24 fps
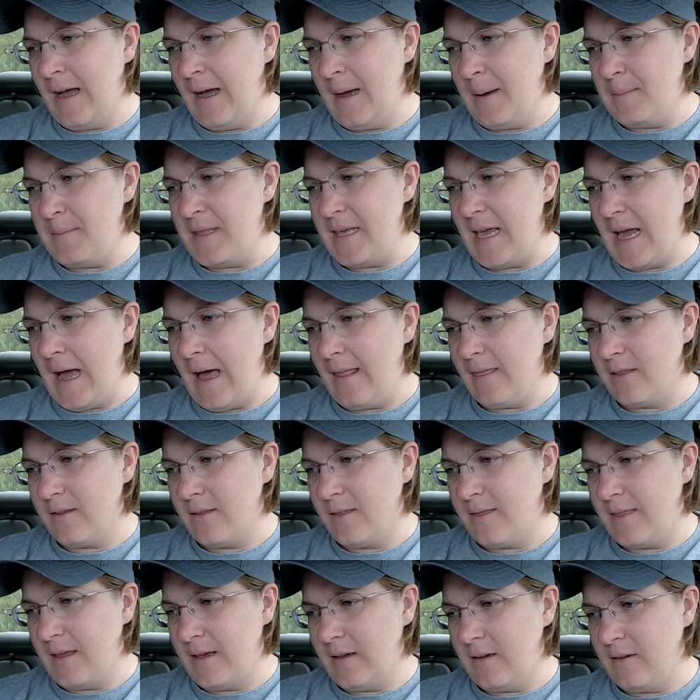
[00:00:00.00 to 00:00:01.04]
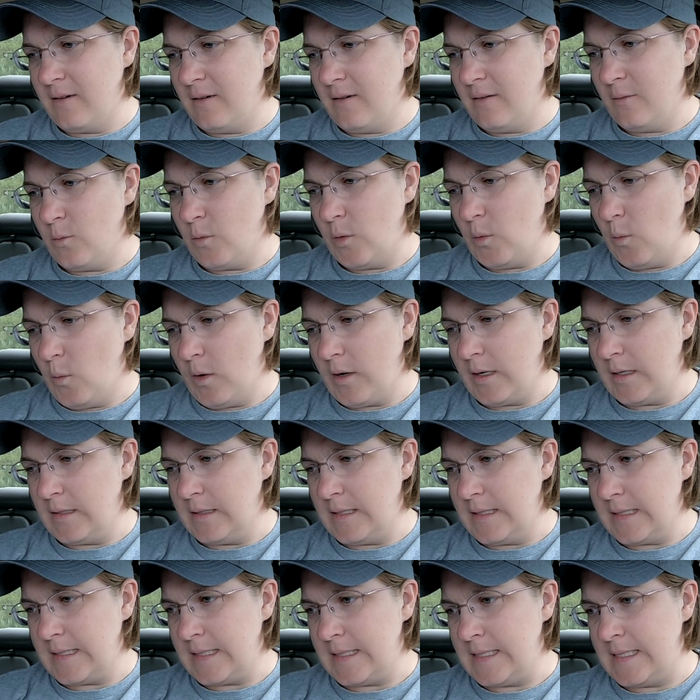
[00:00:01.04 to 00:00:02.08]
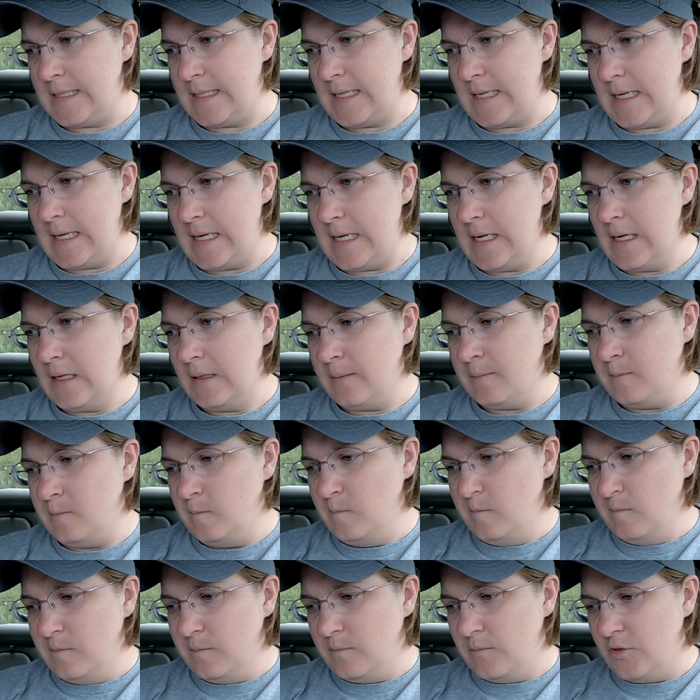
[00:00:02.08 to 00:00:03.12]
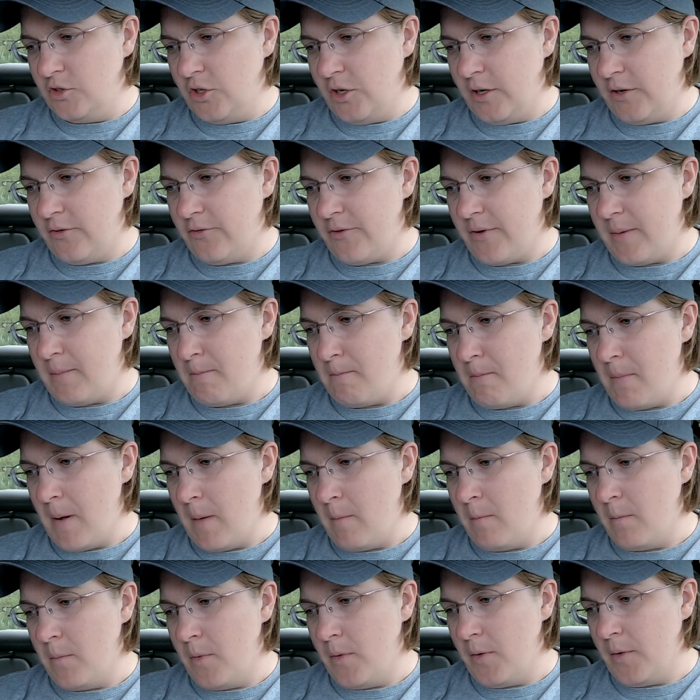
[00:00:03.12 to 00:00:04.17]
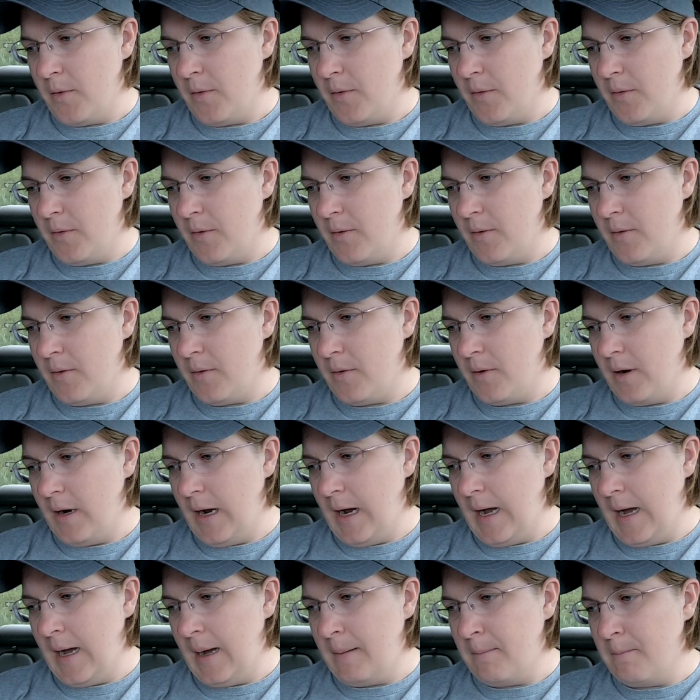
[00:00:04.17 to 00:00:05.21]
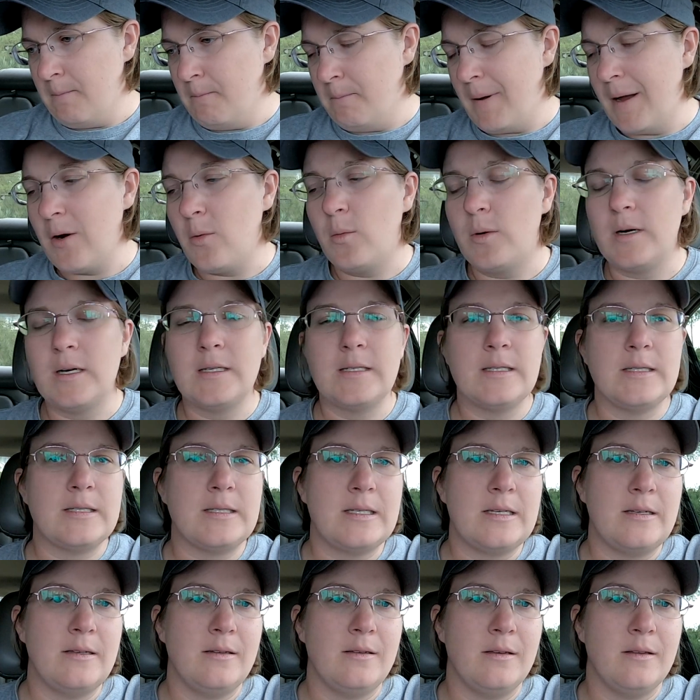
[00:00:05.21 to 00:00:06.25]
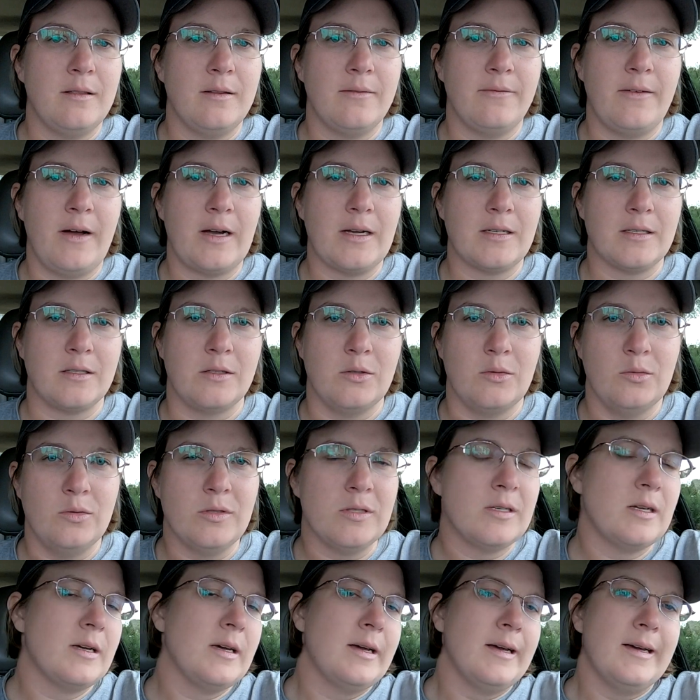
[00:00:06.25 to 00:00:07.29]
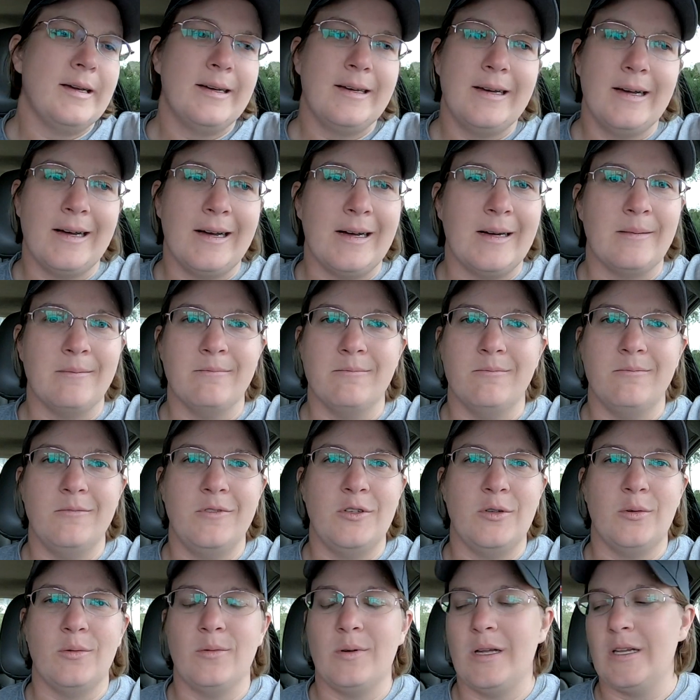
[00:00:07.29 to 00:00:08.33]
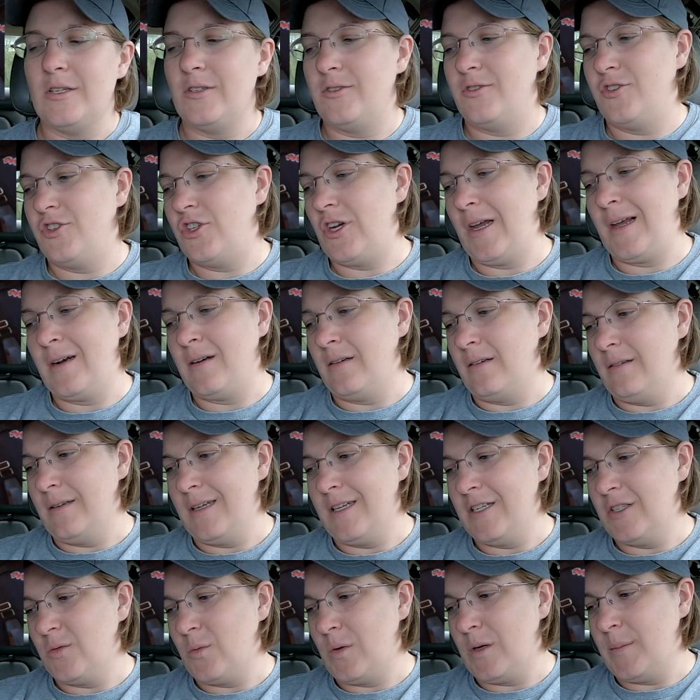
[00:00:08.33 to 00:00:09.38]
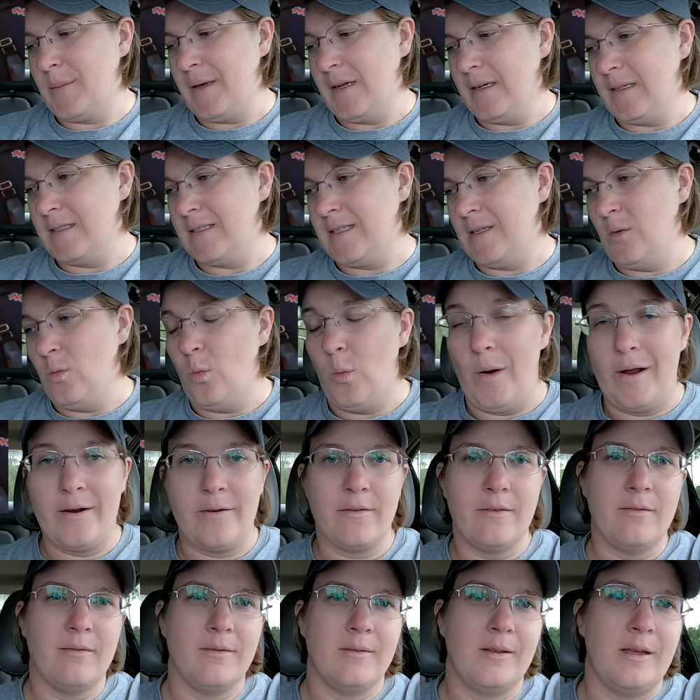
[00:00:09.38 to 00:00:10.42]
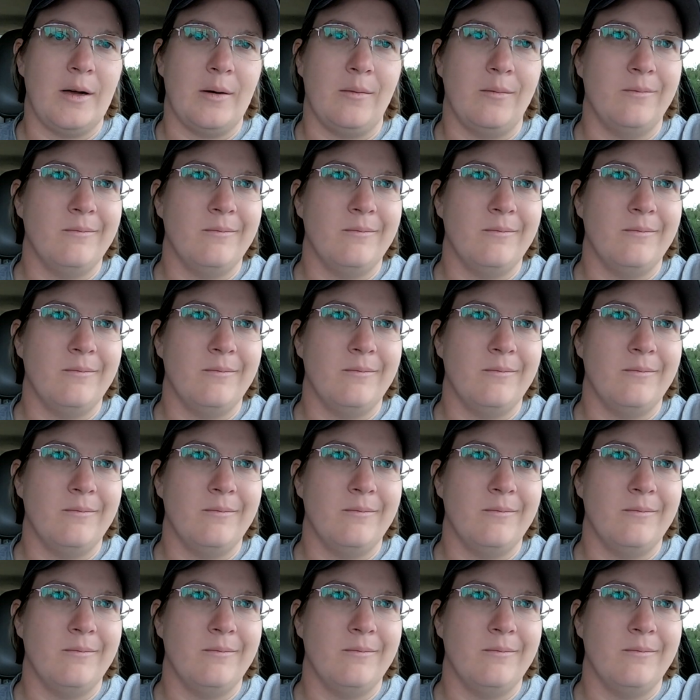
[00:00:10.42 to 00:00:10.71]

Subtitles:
The other thing we wanted to see, I'm trying to remember, Bear wanted to see the Fox News, a channel. He just wanted to be able to see where,